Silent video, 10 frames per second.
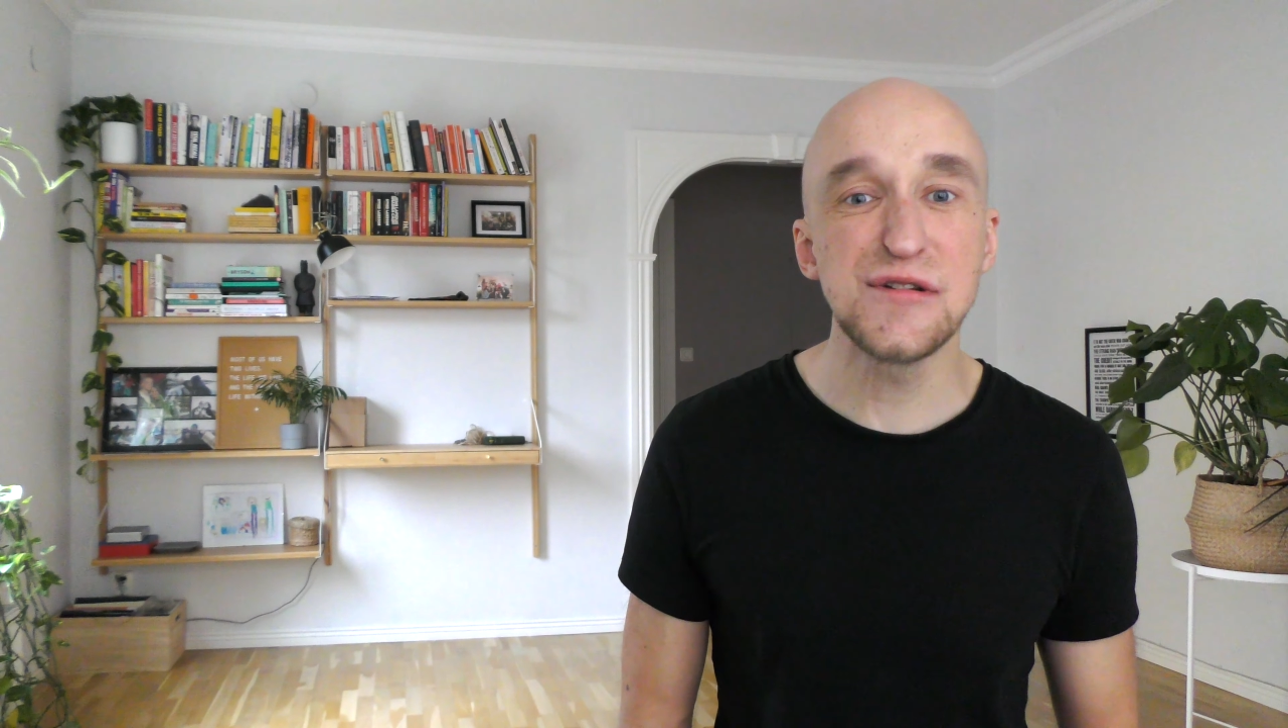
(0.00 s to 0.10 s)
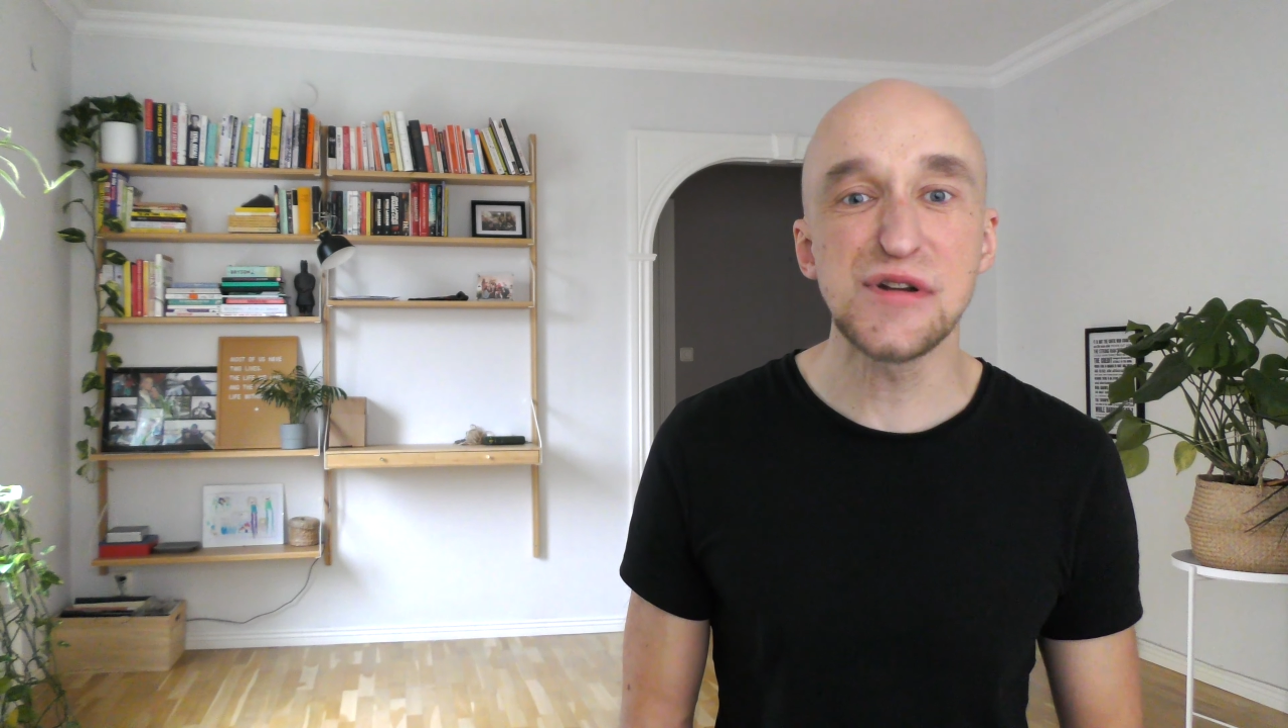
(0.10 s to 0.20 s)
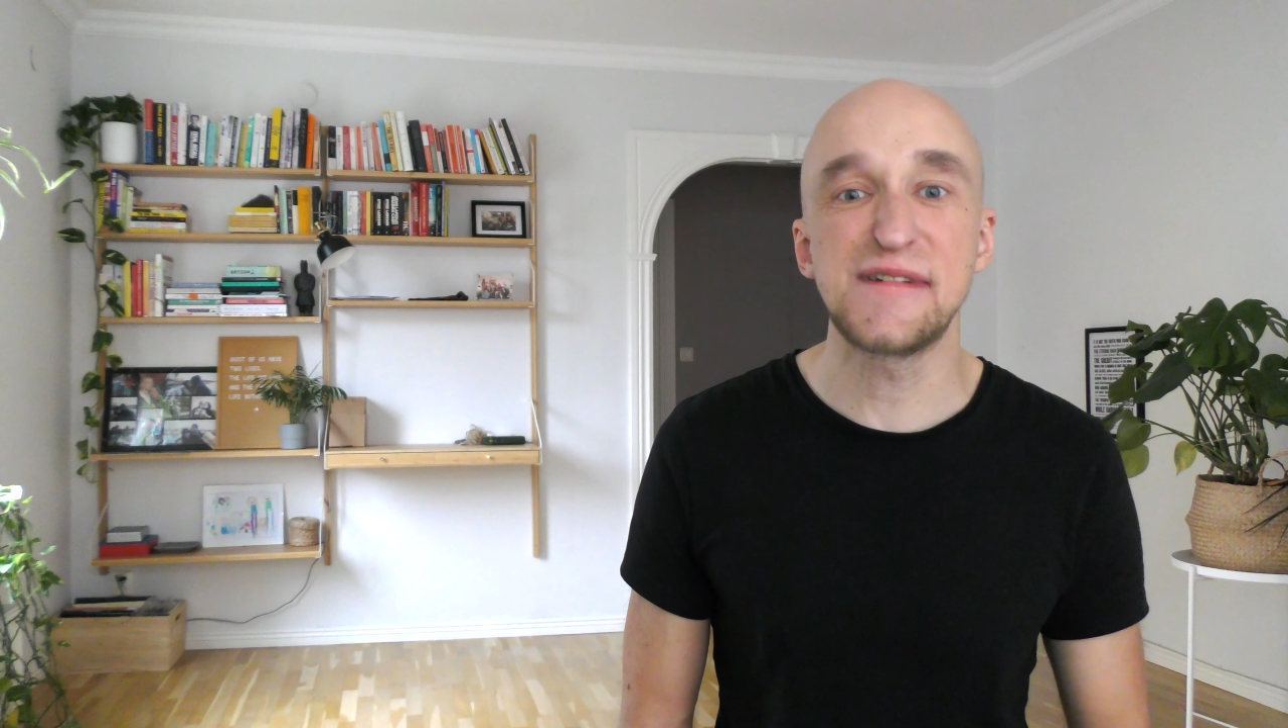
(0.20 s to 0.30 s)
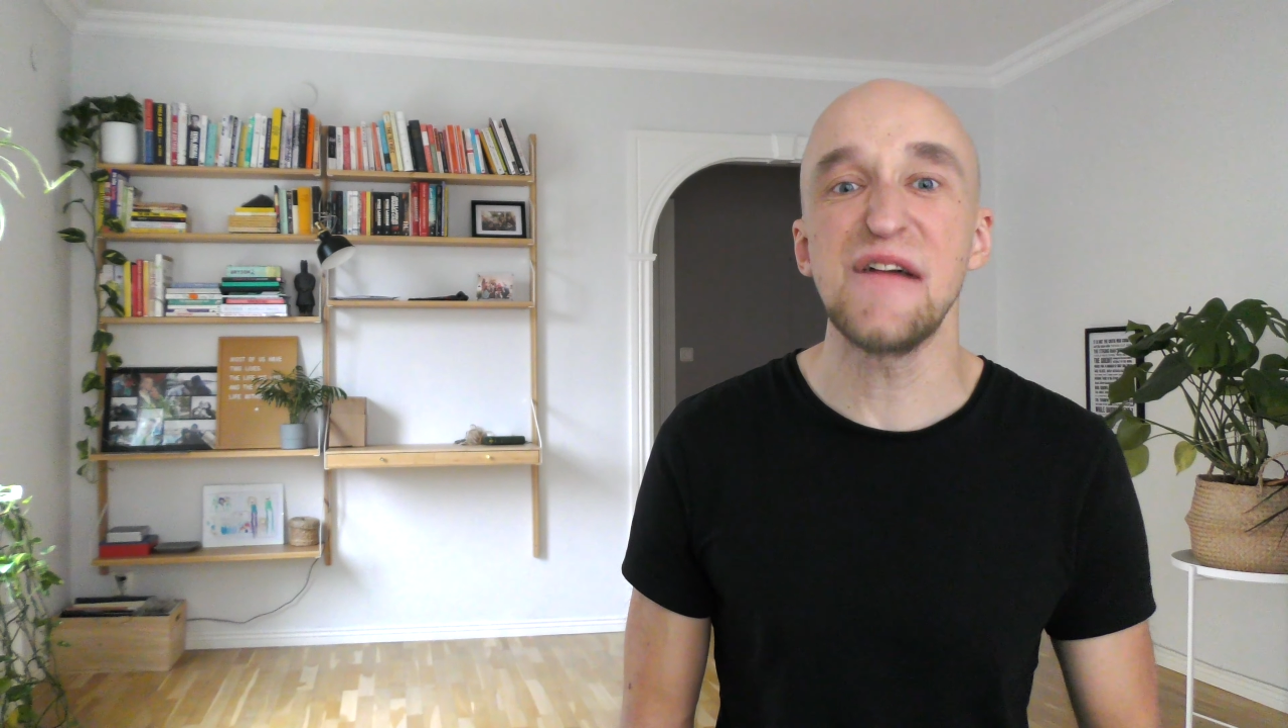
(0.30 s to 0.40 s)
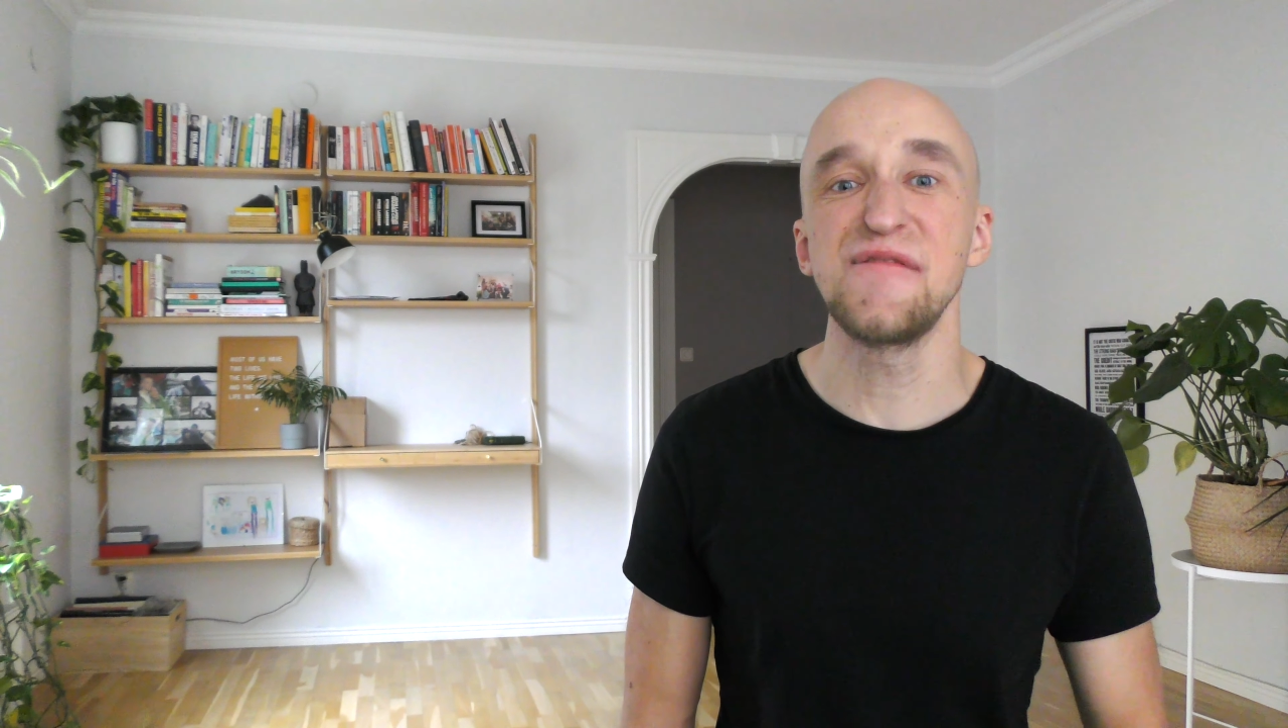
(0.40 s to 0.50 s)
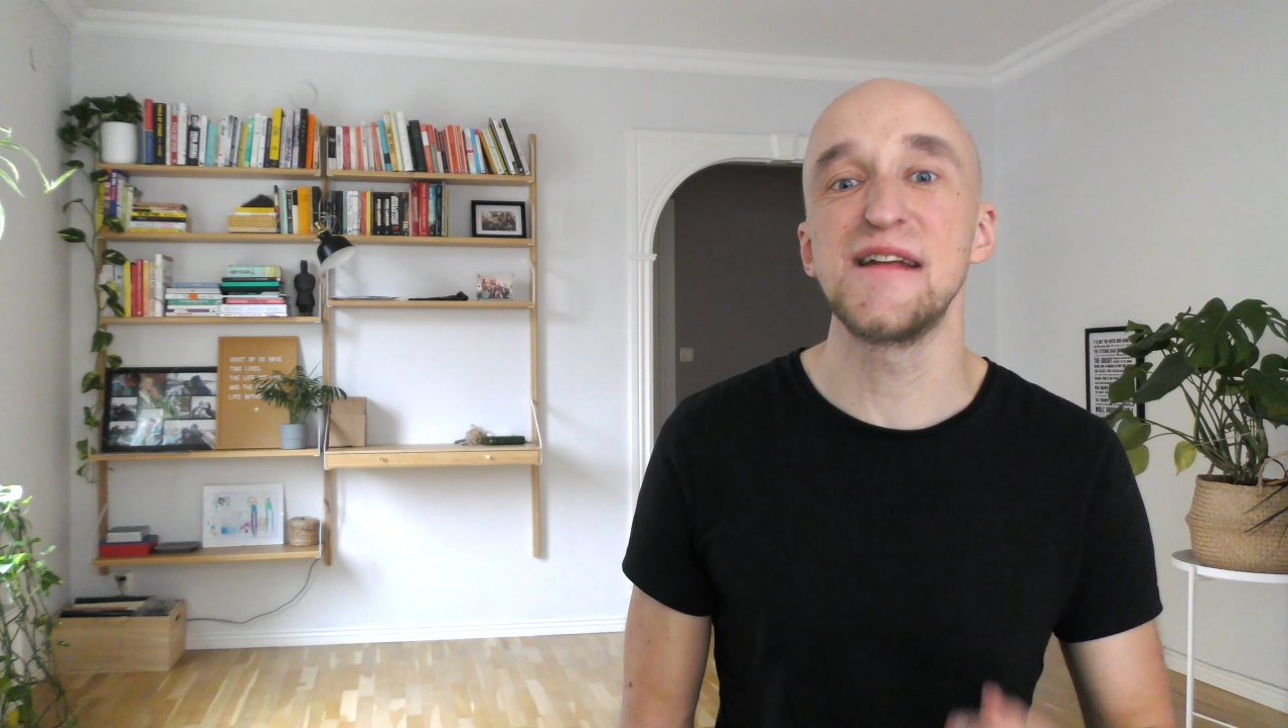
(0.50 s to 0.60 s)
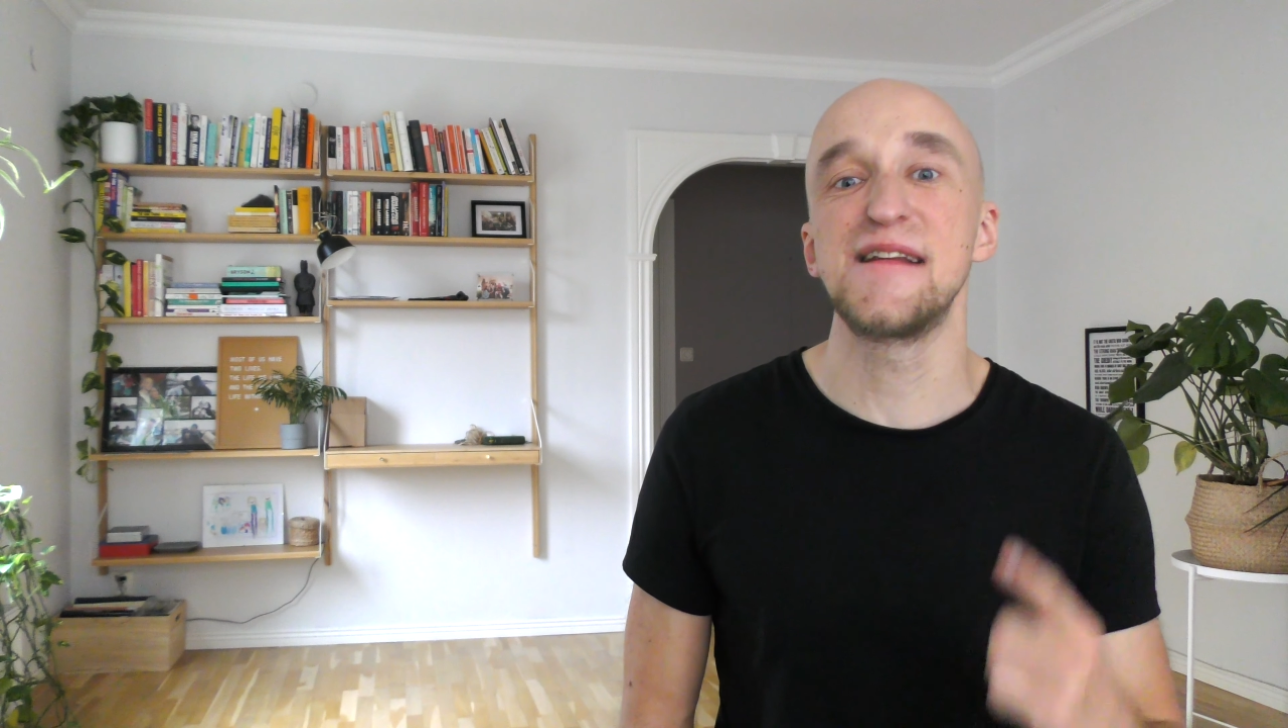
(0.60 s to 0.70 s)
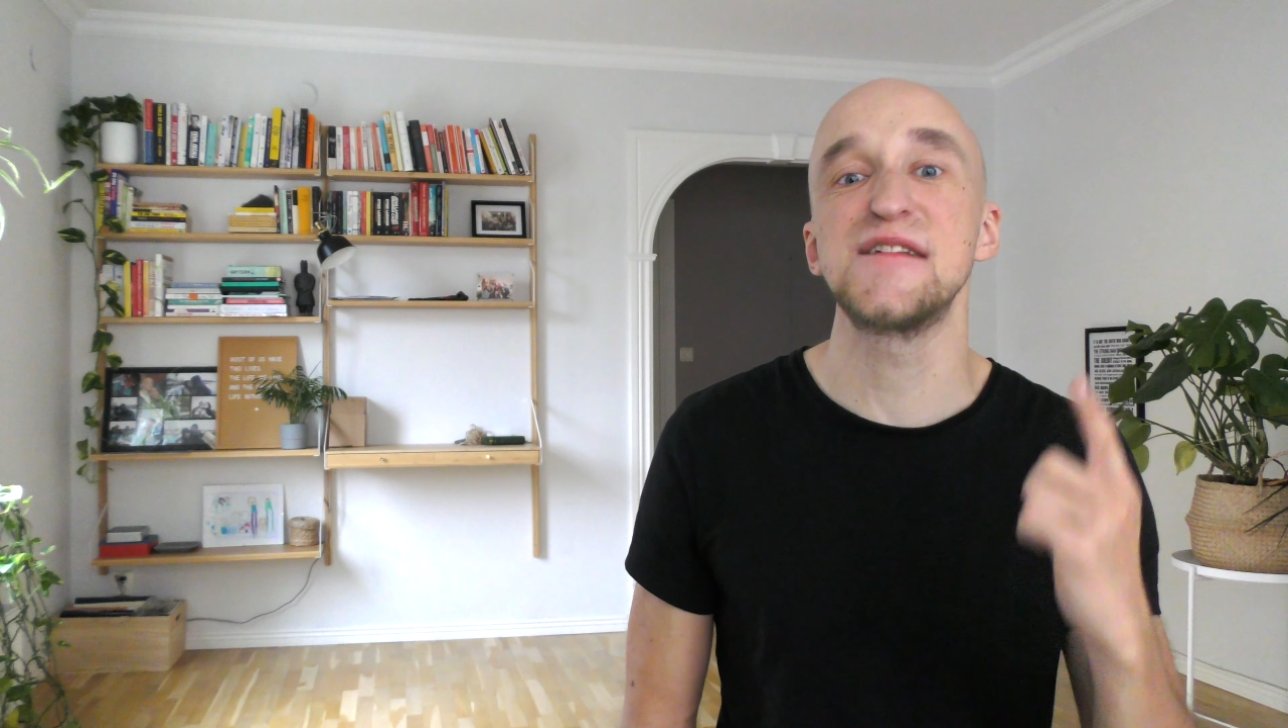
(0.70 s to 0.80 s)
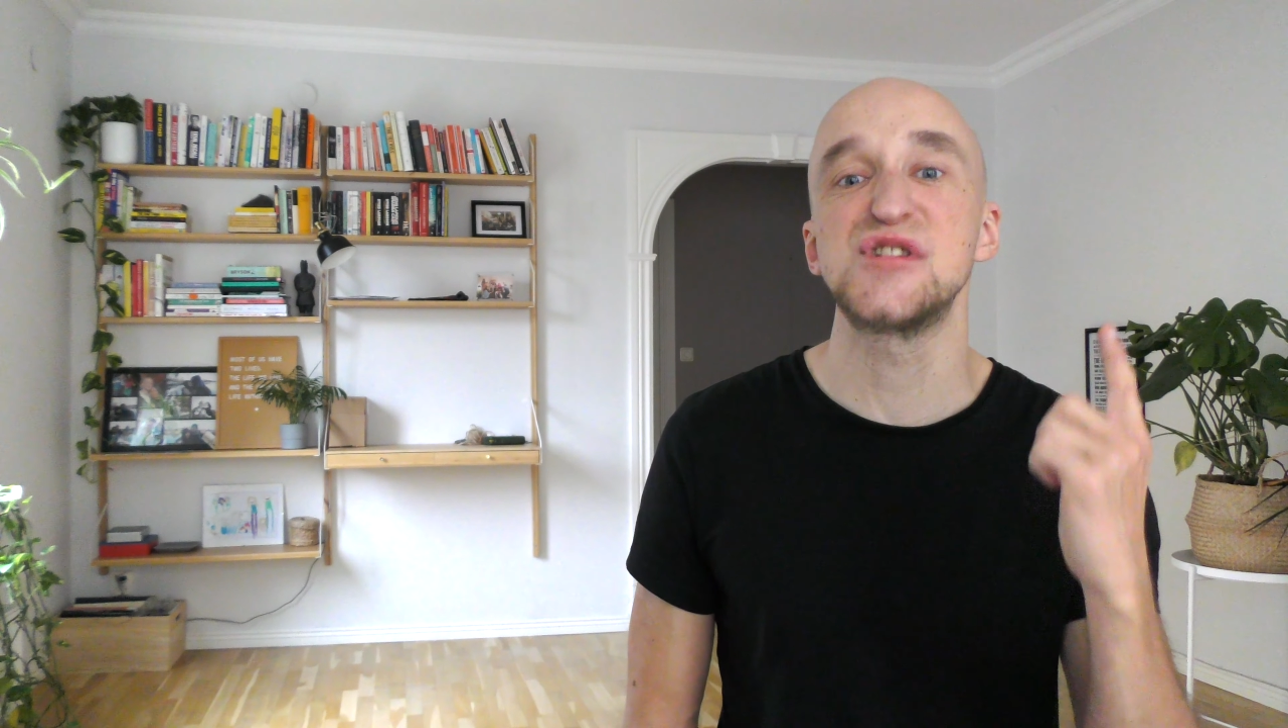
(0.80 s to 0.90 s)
you should definitely